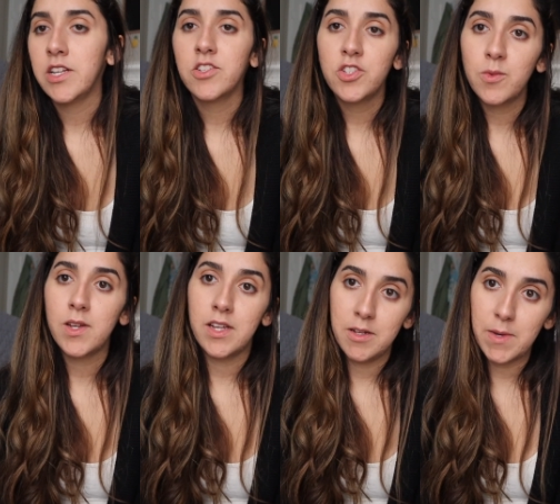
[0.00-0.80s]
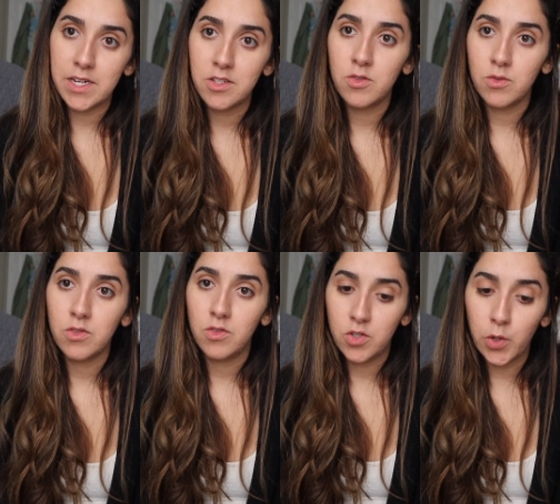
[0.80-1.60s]
I just don't want anybody to
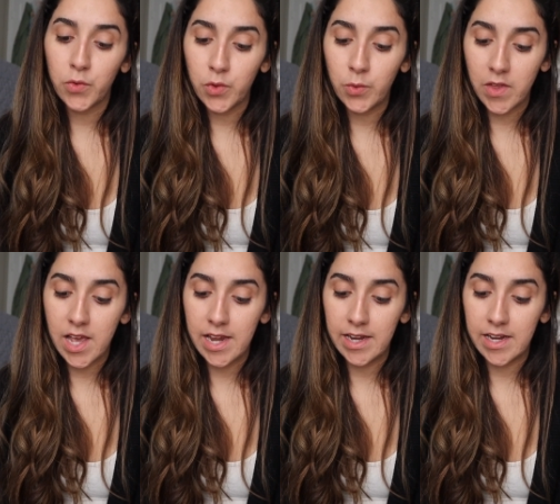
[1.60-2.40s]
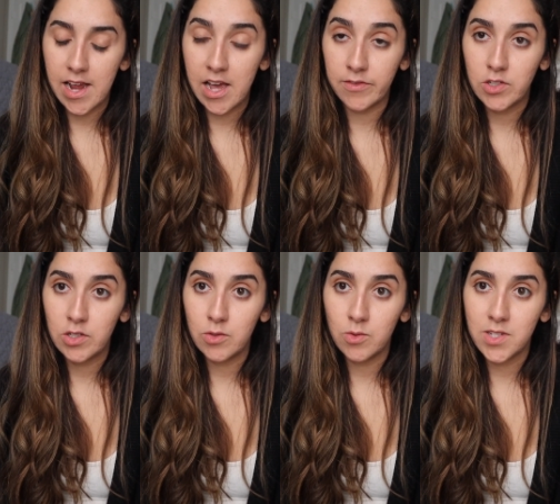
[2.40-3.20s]
go through that and have
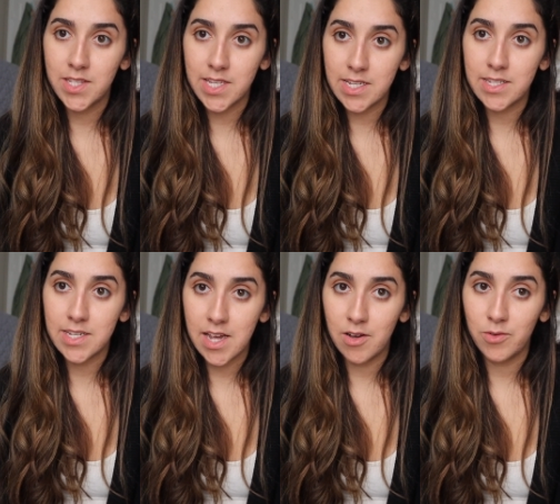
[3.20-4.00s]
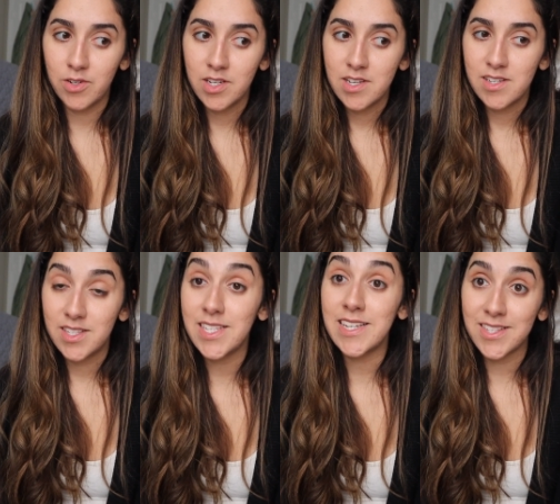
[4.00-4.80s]
to sit down
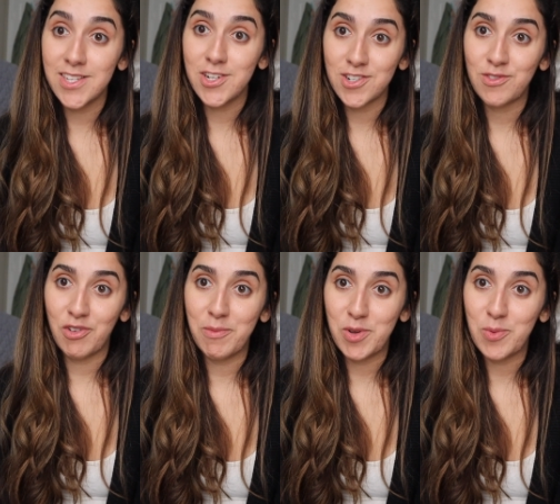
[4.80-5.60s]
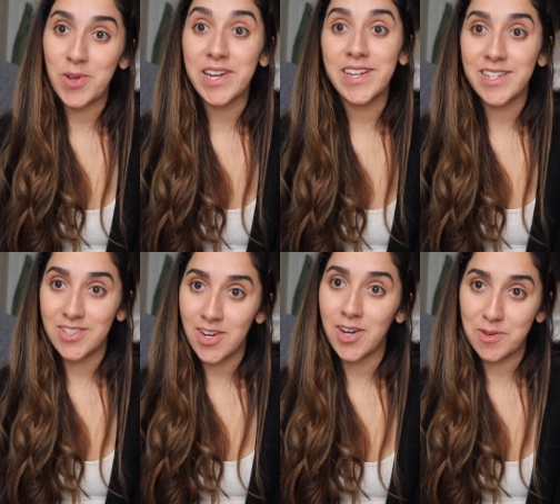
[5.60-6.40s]
6 years from their wedding and
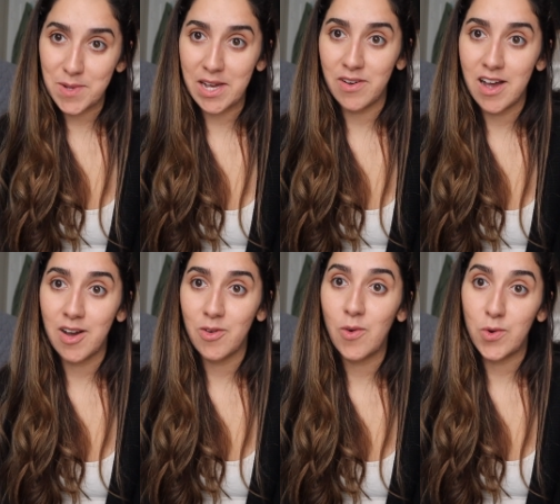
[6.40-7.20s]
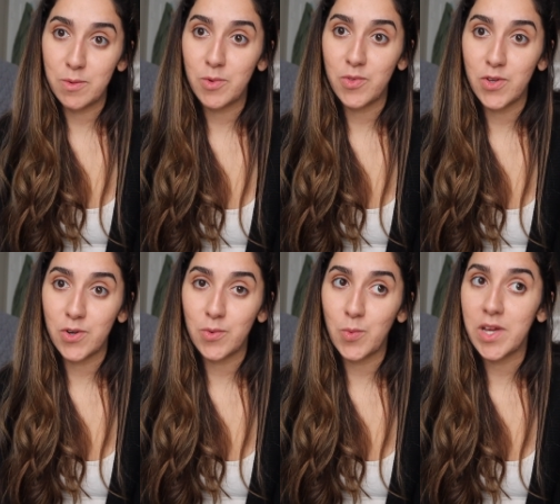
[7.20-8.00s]
talk about how horrible
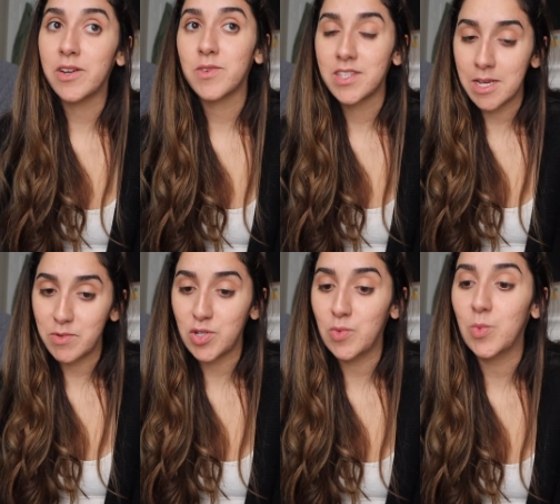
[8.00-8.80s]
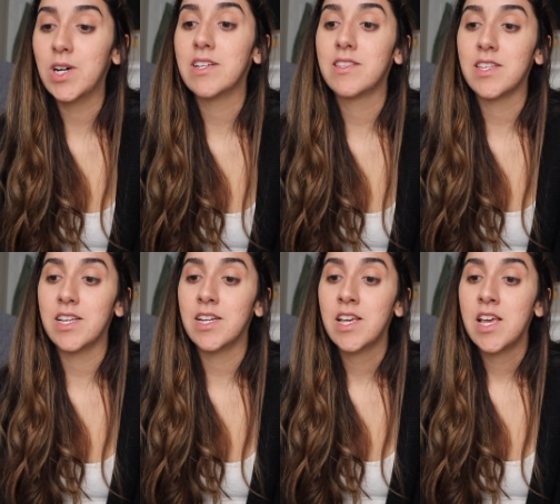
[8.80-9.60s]
their wedding reception was
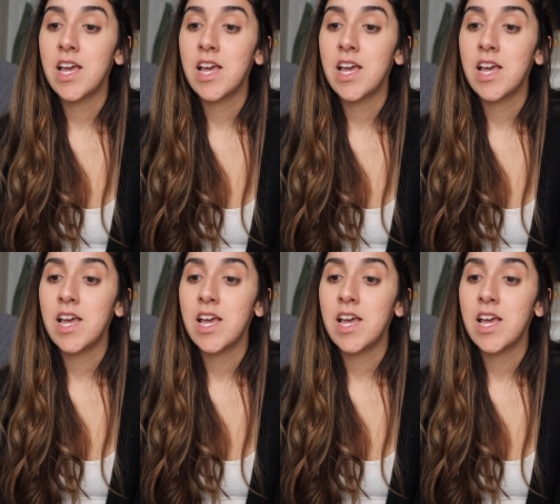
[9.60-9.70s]
and